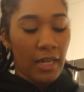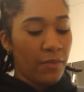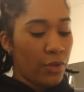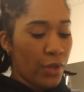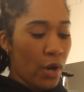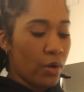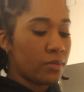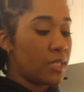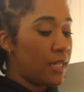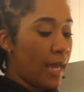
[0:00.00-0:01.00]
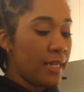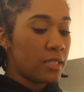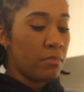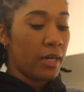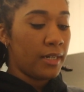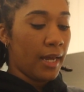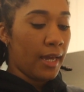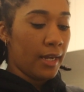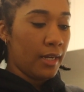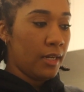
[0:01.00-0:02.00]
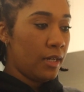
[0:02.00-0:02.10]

even though today is Monday.